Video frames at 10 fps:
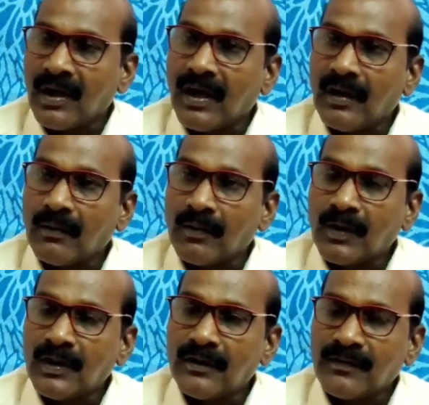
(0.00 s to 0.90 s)
a
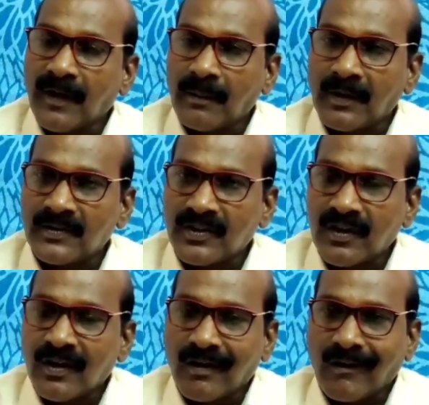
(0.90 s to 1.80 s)
world famous
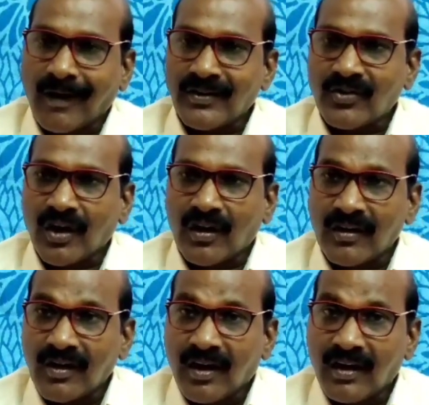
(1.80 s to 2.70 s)
writer
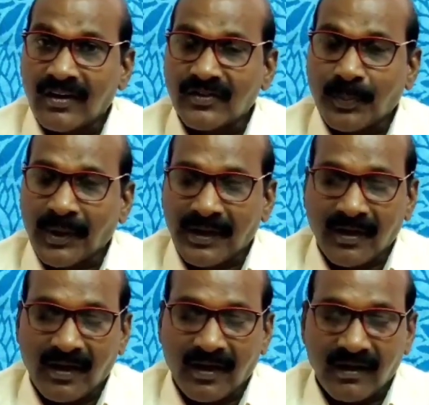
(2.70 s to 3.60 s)
and
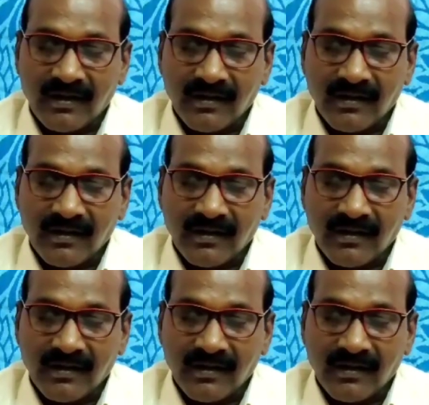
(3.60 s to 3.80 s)
speaker.